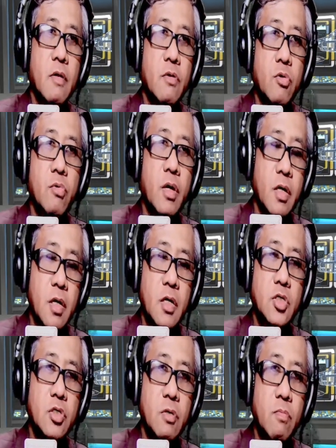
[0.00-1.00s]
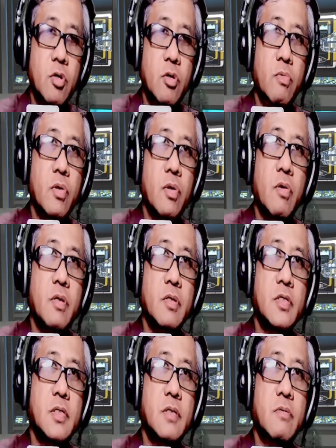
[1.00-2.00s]
to a region of lower
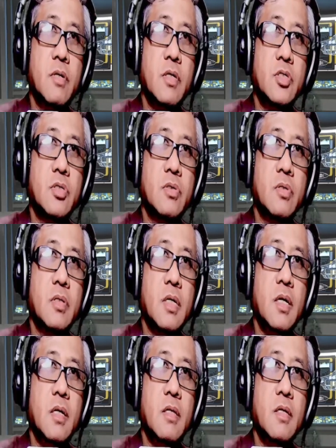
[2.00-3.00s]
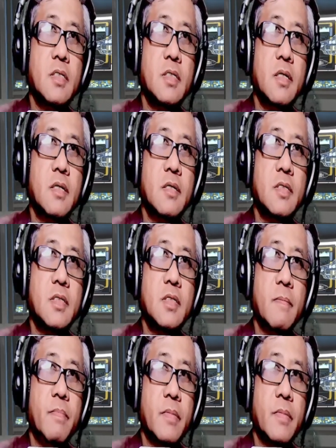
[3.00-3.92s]
concentration in the cells,